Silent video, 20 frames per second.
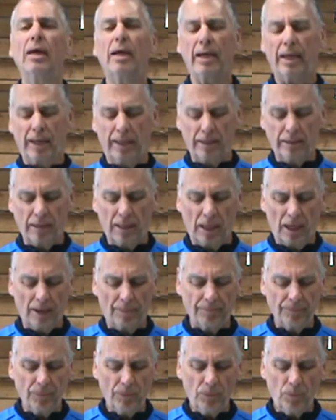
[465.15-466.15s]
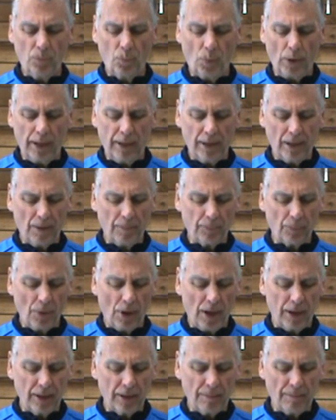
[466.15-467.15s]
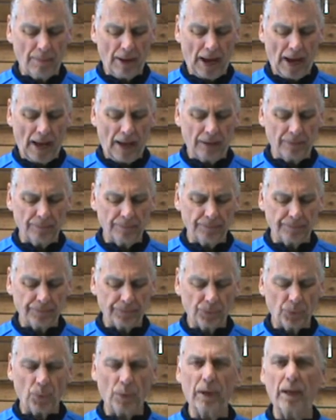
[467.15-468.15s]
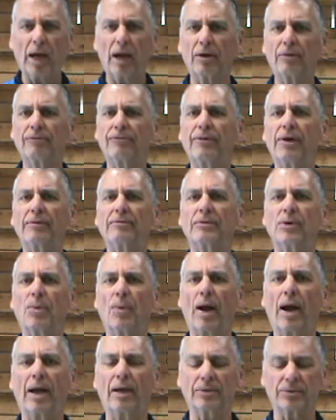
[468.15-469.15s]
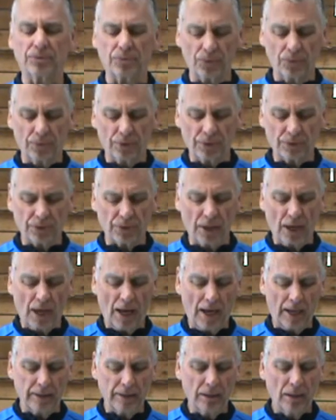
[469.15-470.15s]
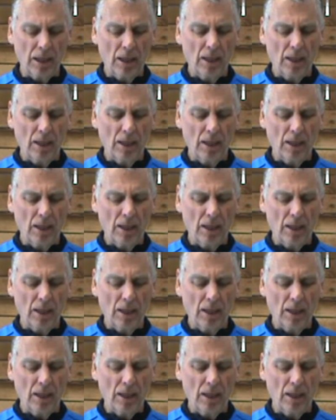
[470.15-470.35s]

and we ended up running about 350 rounds through this gun.